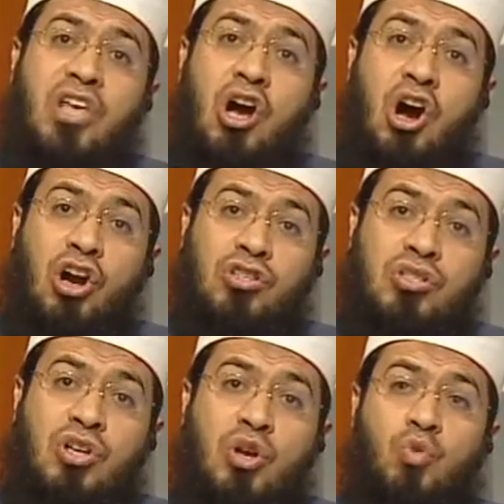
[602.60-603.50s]
the
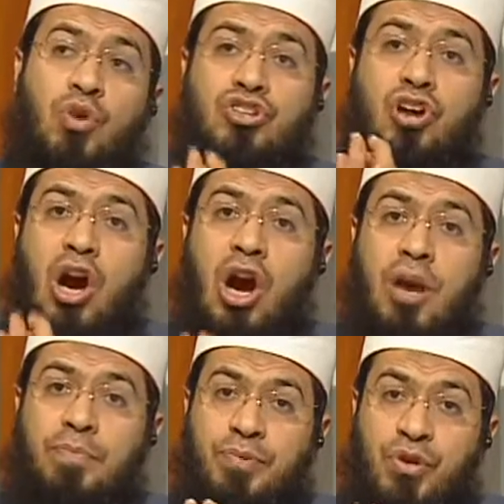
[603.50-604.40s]
hearts which
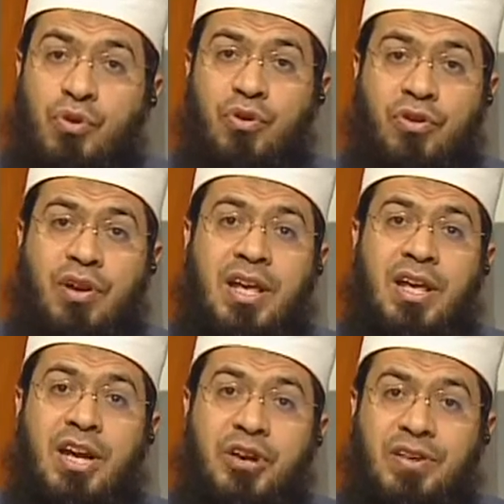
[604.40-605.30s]
are pure,
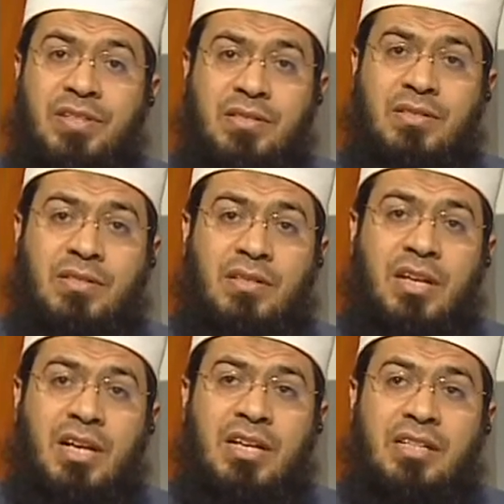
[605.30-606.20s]
crystal,
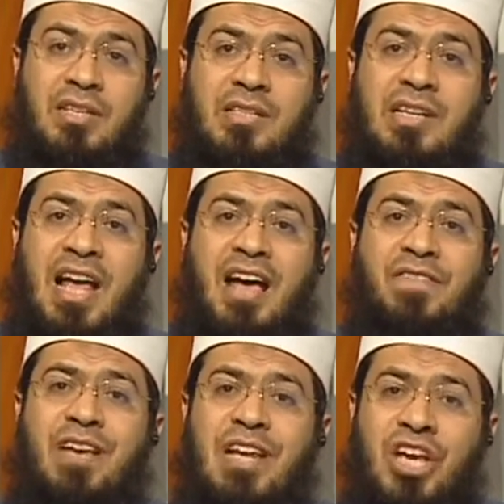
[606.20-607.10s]
doesn't
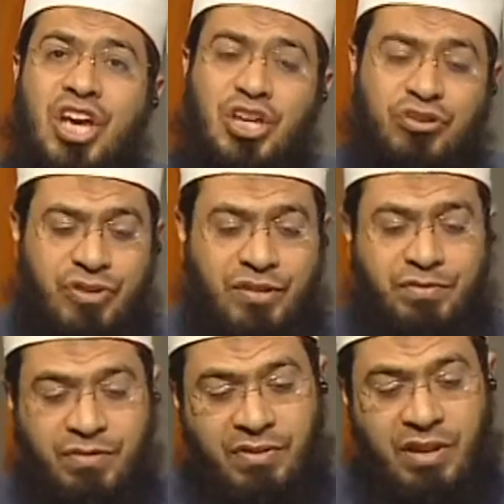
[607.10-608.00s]
have any hatred
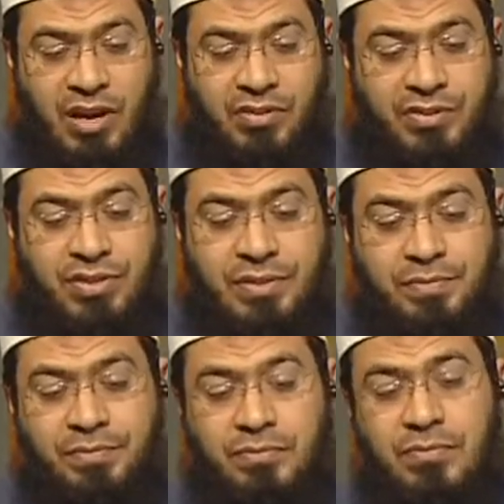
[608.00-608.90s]
for the others.
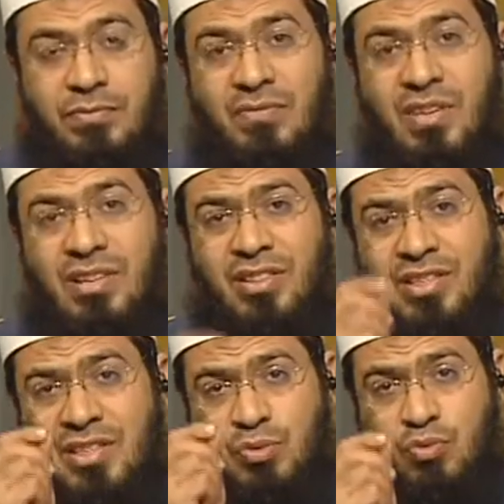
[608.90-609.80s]

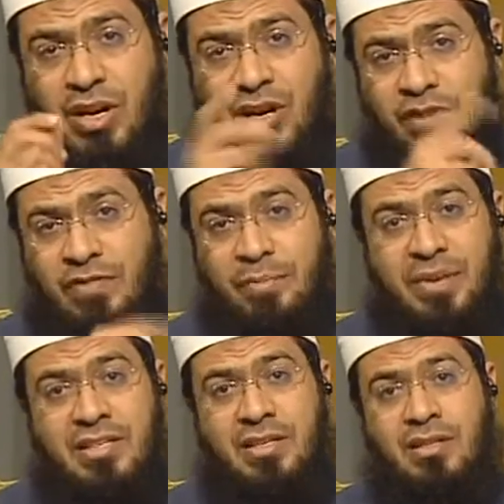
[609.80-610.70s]
This is one of the
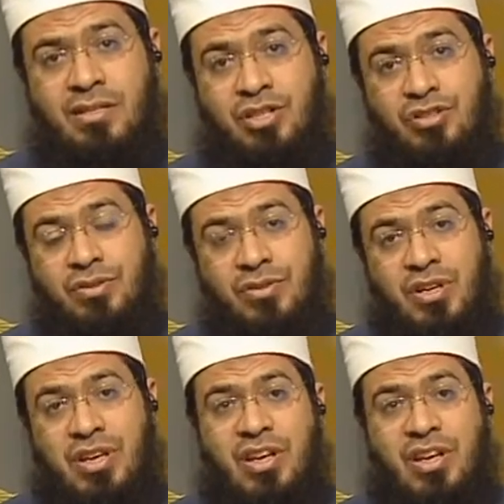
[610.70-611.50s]
basic conditions.